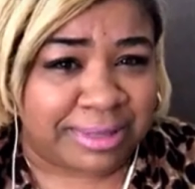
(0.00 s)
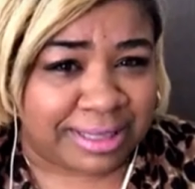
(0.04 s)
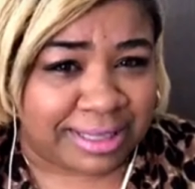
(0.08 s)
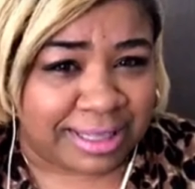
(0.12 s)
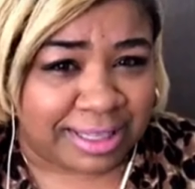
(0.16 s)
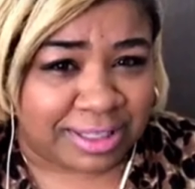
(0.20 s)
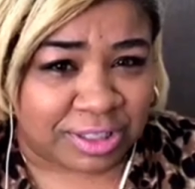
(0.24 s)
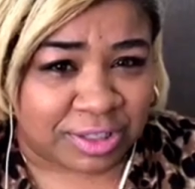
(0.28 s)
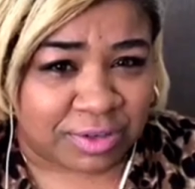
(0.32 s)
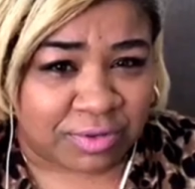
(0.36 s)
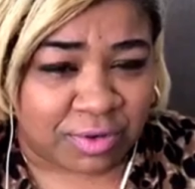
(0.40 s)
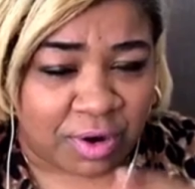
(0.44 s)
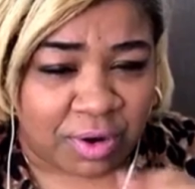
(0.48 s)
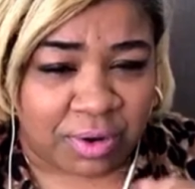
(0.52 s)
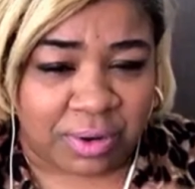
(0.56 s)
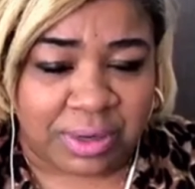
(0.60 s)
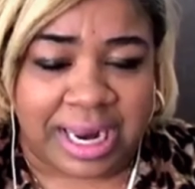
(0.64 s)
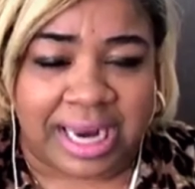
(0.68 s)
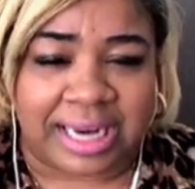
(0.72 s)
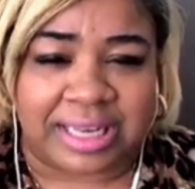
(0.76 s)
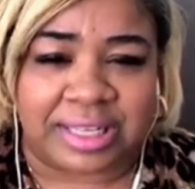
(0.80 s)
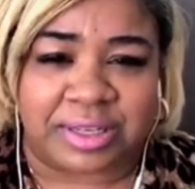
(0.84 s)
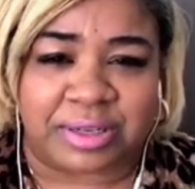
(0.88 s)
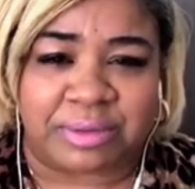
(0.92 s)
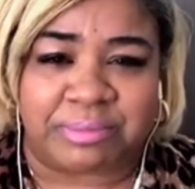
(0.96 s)
The scroll got
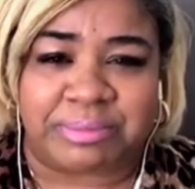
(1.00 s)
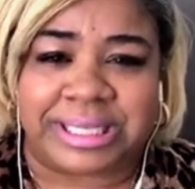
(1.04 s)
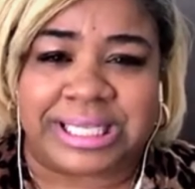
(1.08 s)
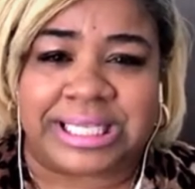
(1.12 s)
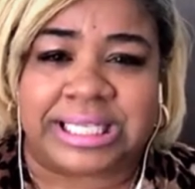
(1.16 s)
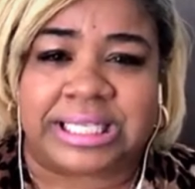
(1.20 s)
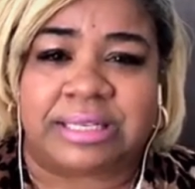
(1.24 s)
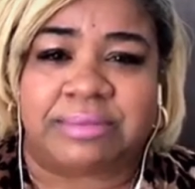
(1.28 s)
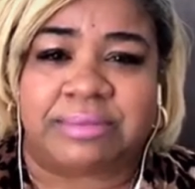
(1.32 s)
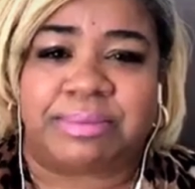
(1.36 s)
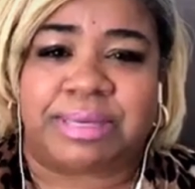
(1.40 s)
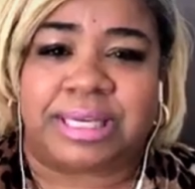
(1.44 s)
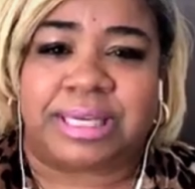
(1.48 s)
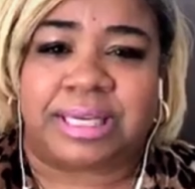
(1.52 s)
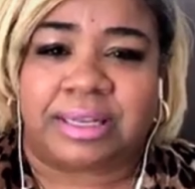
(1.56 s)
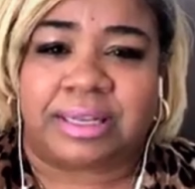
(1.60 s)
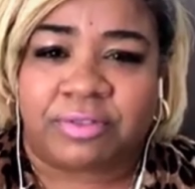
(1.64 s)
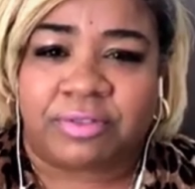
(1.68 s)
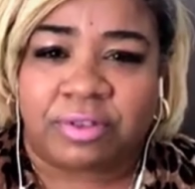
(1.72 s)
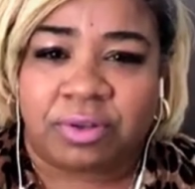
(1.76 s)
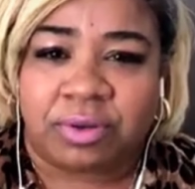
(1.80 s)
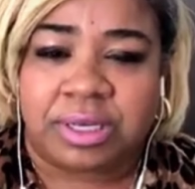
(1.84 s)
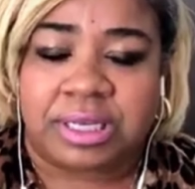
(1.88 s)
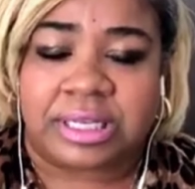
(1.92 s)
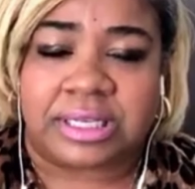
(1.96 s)
a little busy, but if
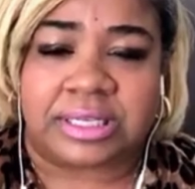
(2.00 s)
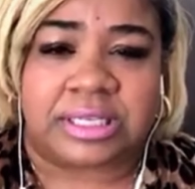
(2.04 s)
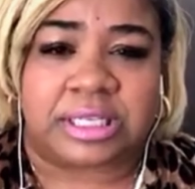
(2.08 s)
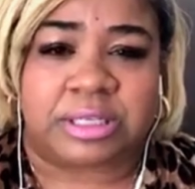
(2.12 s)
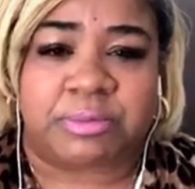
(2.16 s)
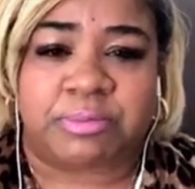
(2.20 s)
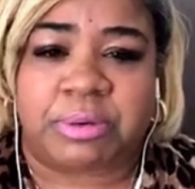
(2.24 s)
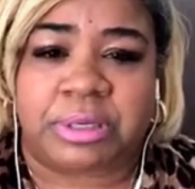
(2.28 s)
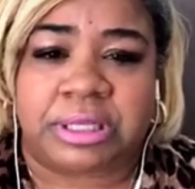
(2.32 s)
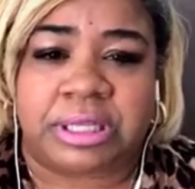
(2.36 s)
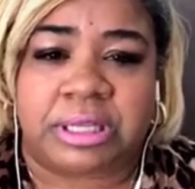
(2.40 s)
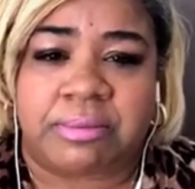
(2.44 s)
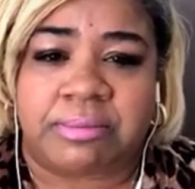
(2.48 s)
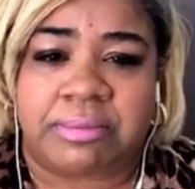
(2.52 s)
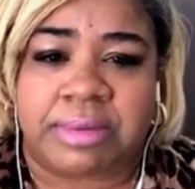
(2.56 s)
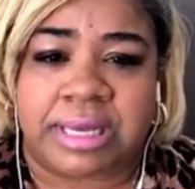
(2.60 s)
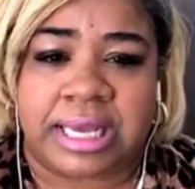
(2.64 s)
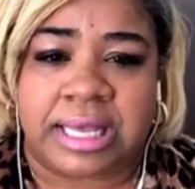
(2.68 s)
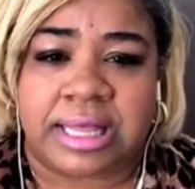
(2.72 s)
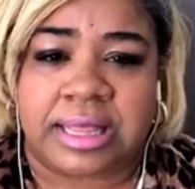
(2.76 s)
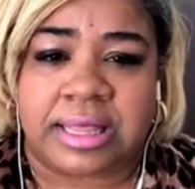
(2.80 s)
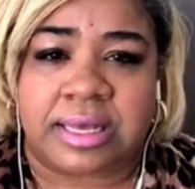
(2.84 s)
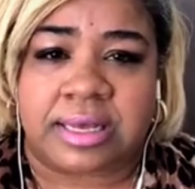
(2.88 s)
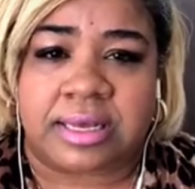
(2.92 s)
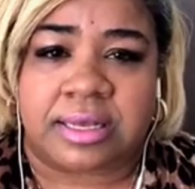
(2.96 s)
you can just put them
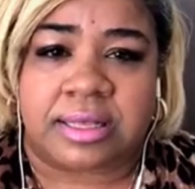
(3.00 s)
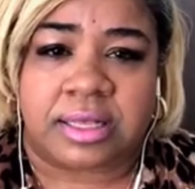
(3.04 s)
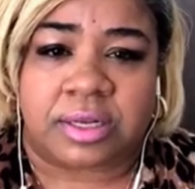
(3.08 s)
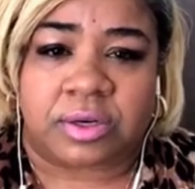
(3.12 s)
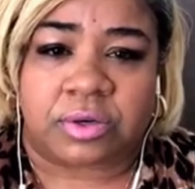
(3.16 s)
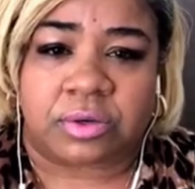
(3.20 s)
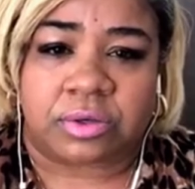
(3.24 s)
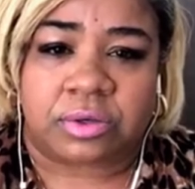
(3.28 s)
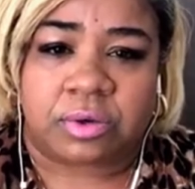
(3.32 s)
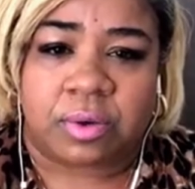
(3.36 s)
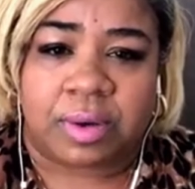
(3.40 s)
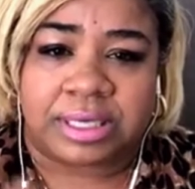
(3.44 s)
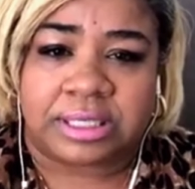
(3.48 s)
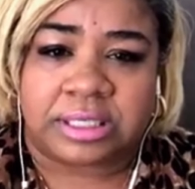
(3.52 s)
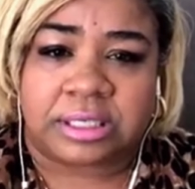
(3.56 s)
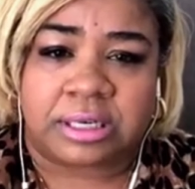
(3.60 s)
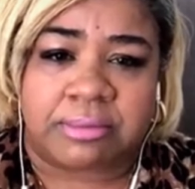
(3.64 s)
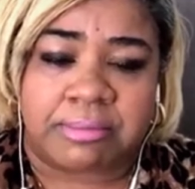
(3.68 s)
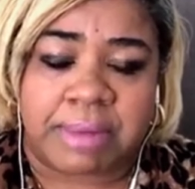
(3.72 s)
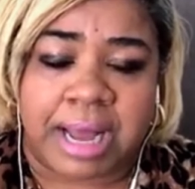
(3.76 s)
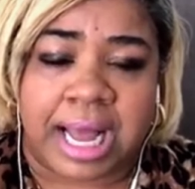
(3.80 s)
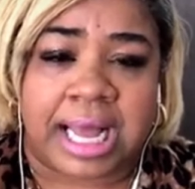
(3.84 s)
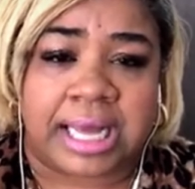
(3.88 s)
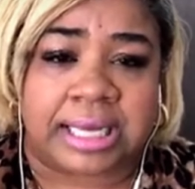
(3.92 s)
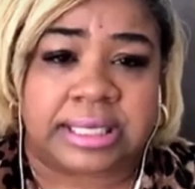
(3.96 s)
in the little question
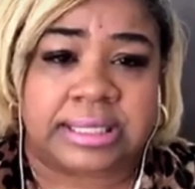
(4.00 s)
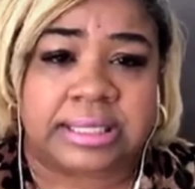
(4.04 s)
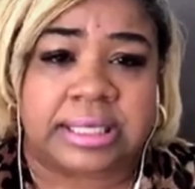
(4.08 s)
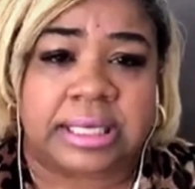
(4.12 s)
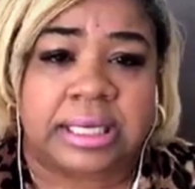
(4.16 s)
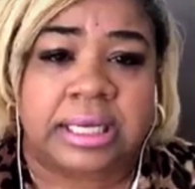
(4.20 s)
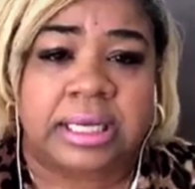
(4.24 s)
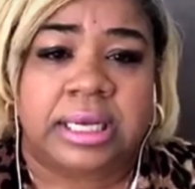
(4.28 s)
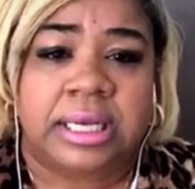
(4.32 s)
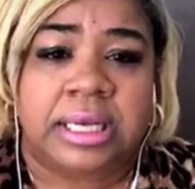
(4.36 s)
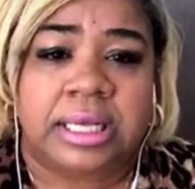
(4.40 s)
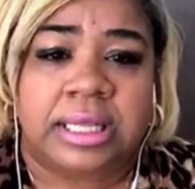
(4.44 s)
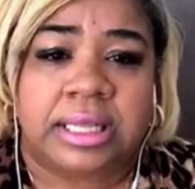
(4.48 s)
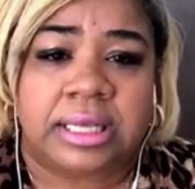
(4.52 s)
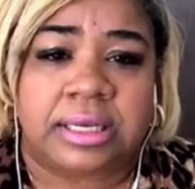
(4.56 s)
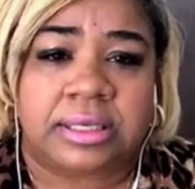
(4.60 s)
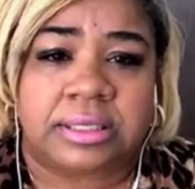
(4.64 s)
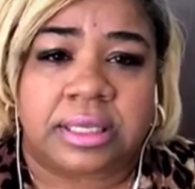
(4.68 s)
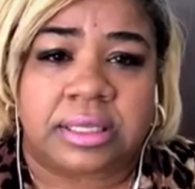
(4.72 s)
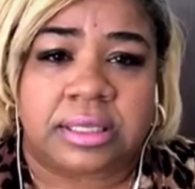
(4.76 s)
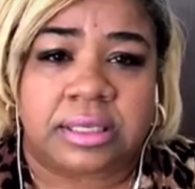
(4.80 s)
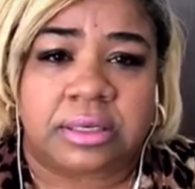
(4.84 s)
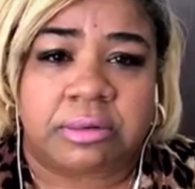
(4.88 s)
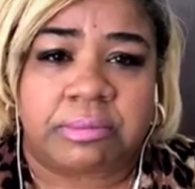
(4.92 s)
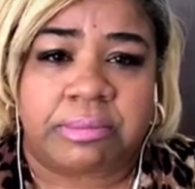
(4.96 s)
box, there's a
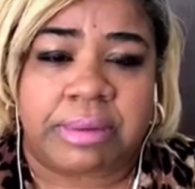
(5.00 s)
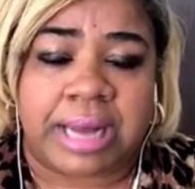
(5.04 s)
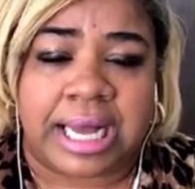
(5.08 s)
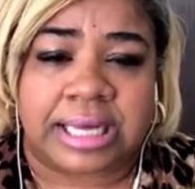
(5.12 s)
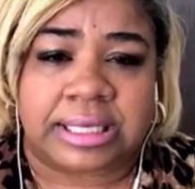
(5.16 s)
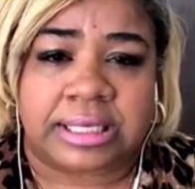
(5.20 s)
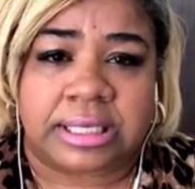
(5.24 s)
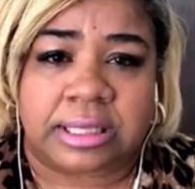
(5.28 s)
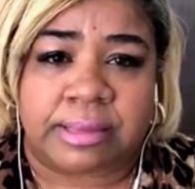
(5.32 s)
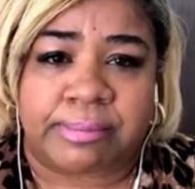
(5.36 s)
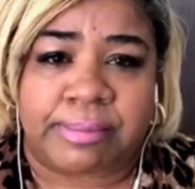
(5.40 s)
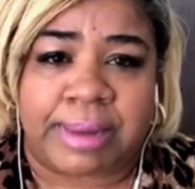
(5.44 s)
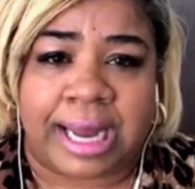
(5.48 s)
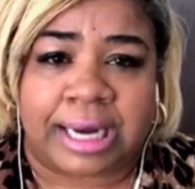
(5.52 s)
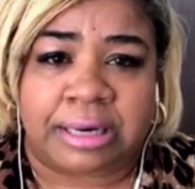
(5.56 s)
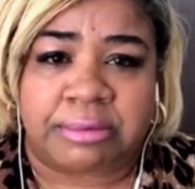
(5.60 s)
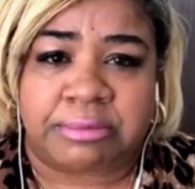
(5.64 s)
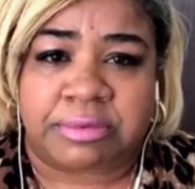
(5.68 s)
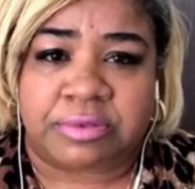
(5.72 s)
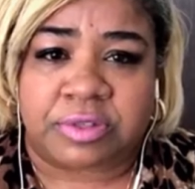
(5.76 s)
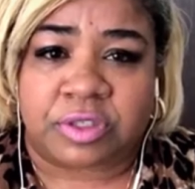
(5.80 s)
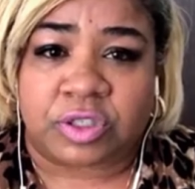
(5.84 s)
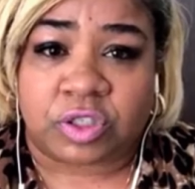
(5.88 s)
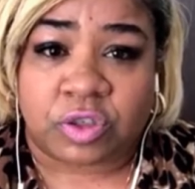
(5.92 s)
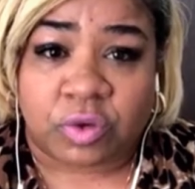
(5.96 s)
little box at the bottom of
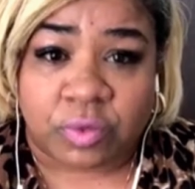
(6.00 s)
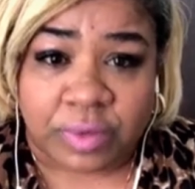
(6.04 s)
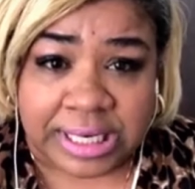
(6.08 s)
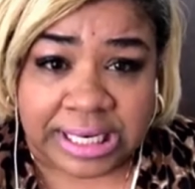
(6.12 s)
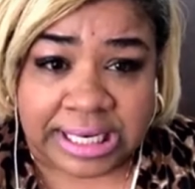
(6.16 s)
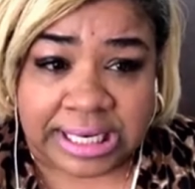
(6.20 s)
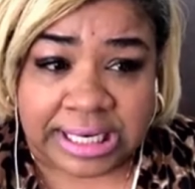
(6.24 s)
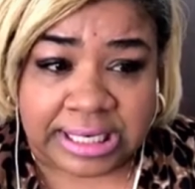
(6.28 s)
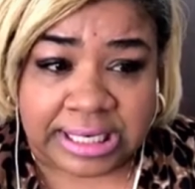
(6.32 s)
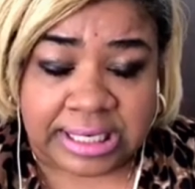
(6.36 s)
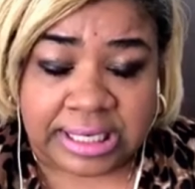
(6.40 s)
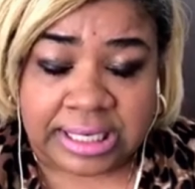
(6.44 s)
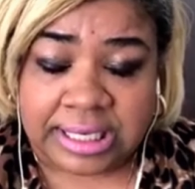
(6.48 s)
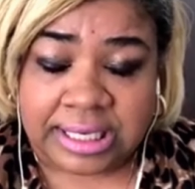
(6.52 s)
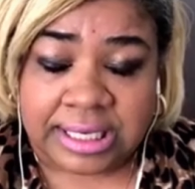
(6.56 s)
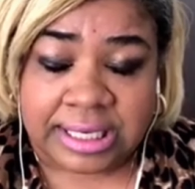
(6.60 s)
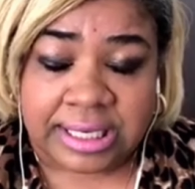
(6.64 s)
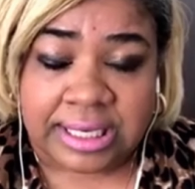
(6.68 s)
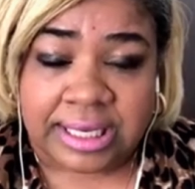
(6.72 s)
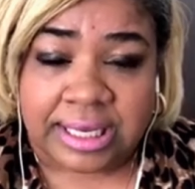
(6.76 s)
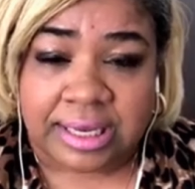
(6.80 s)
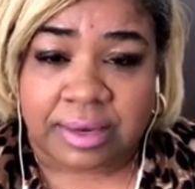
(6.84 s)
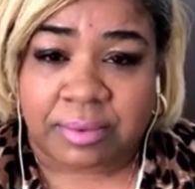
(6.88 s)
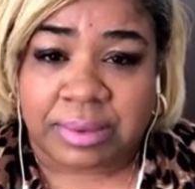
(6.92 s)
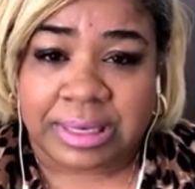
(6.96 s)
the screen
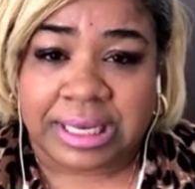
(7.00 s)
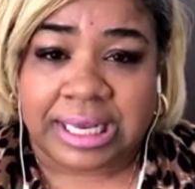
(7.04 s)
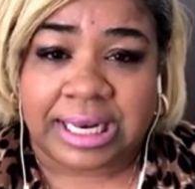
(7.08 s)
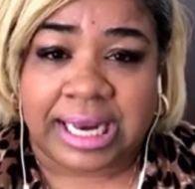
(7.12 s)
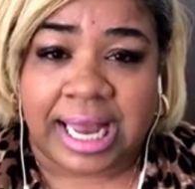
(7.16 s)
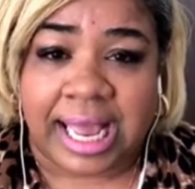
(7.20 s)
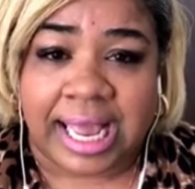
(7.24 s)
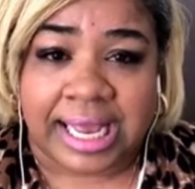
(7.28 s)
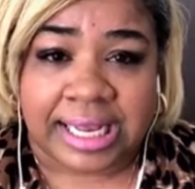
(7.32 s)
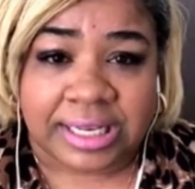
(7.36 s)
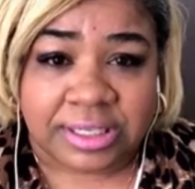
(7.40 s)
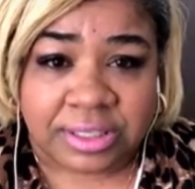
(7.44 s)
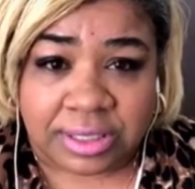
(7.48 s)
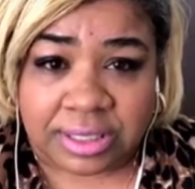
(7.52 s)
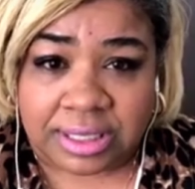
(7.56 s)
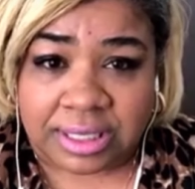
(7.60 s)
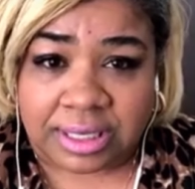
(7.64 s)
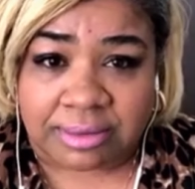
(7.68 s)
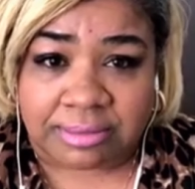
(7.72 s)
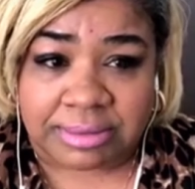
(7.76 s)
and we can answer them.